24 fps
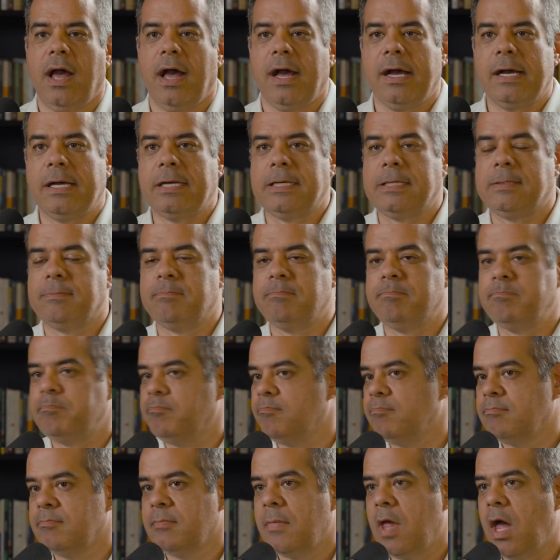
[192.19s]
um,
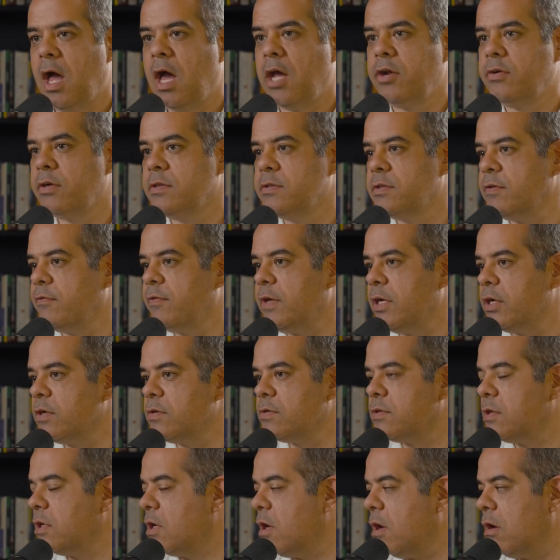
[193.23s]
hundreds of
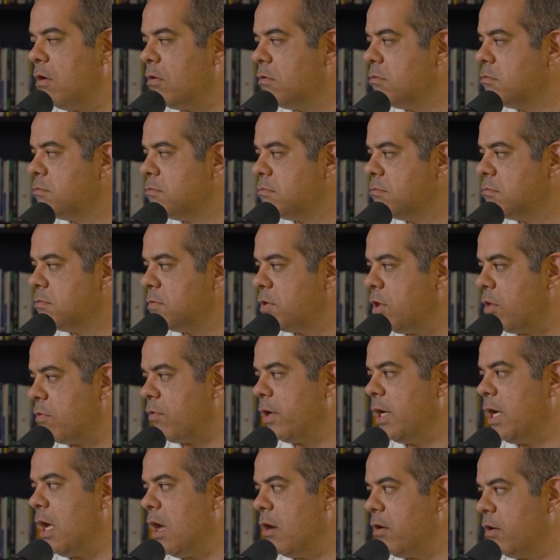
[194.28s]
years ago
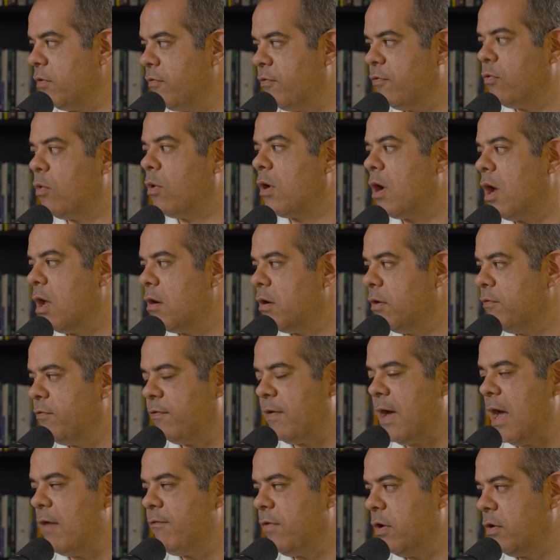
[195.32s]
300, 400,
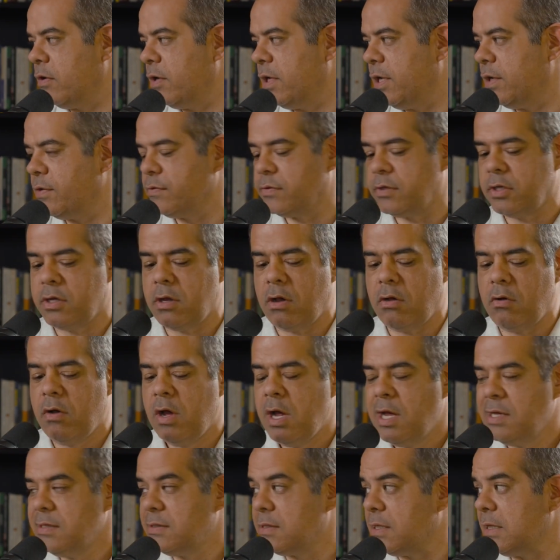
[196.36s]
500 years ago
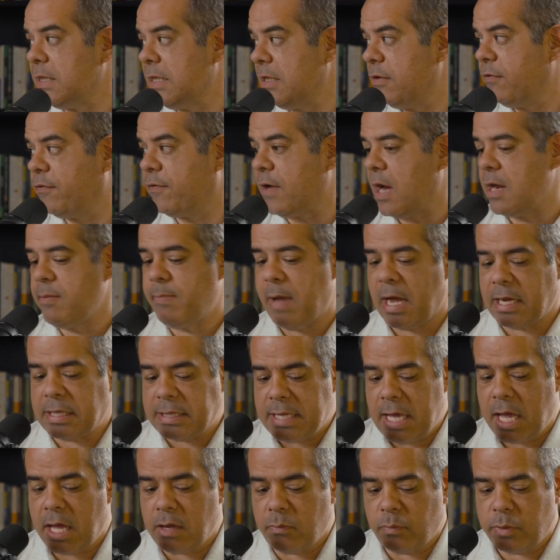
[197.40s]
solidified back
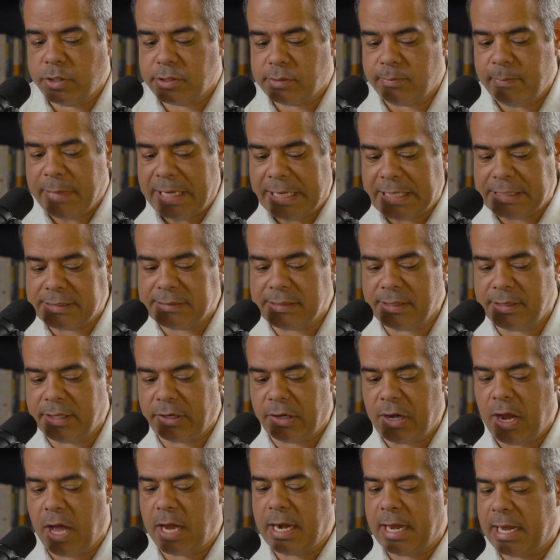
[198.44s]
then, which means that
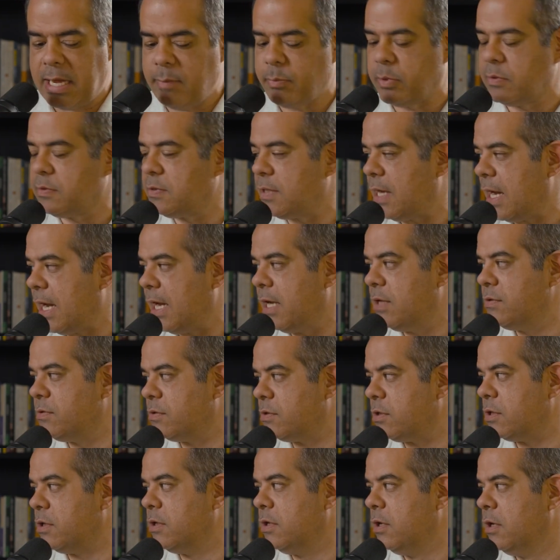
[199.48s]
they're not able to
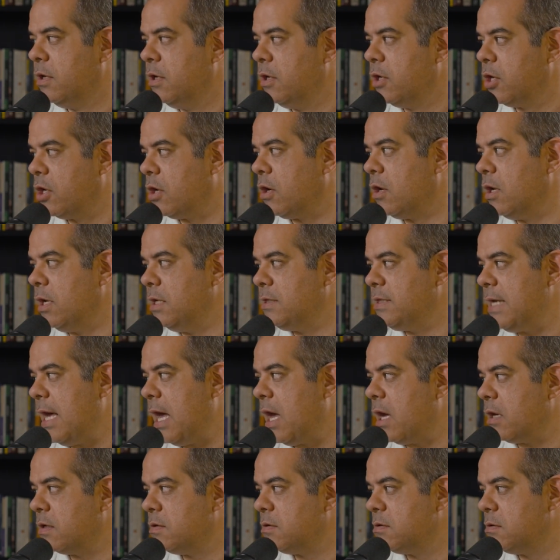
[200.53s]
answer current
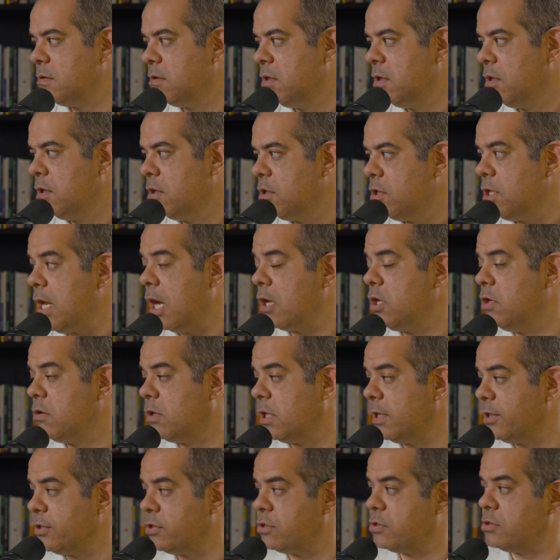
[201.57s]
attacks. Mm -hmm. Now you
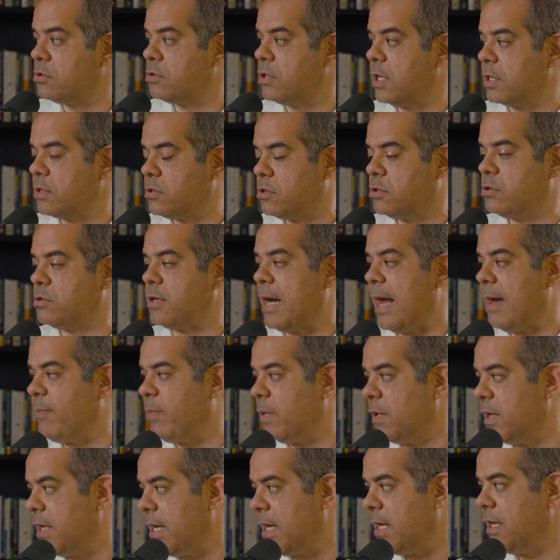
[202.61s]
can
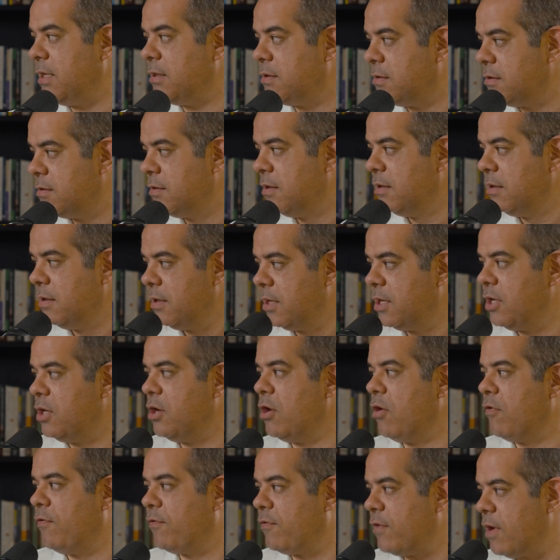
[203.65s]
extrapolate, mm -hmm. you
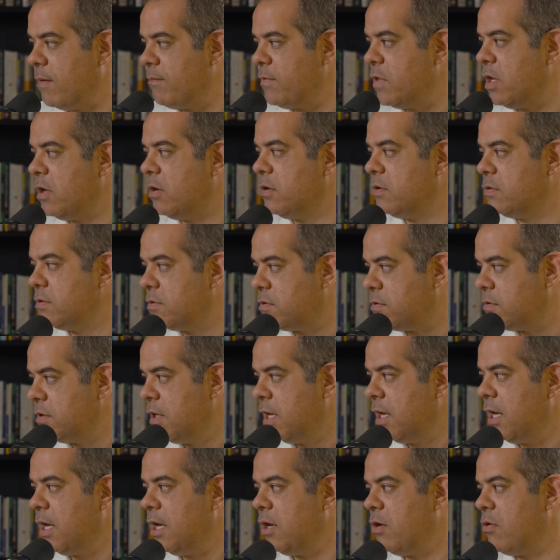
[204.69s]
know, from those
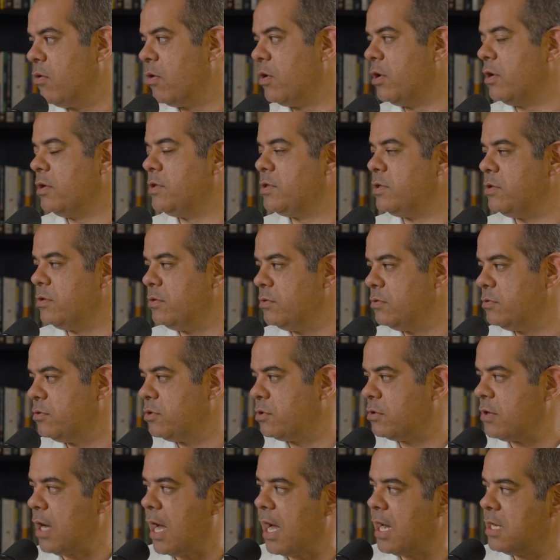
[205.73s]
in order to
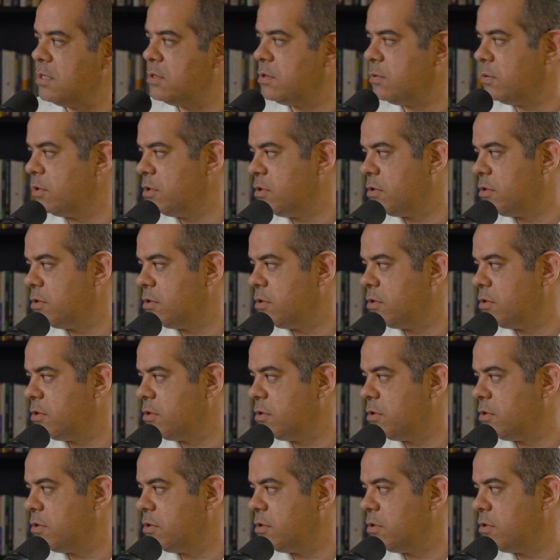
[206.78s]
try to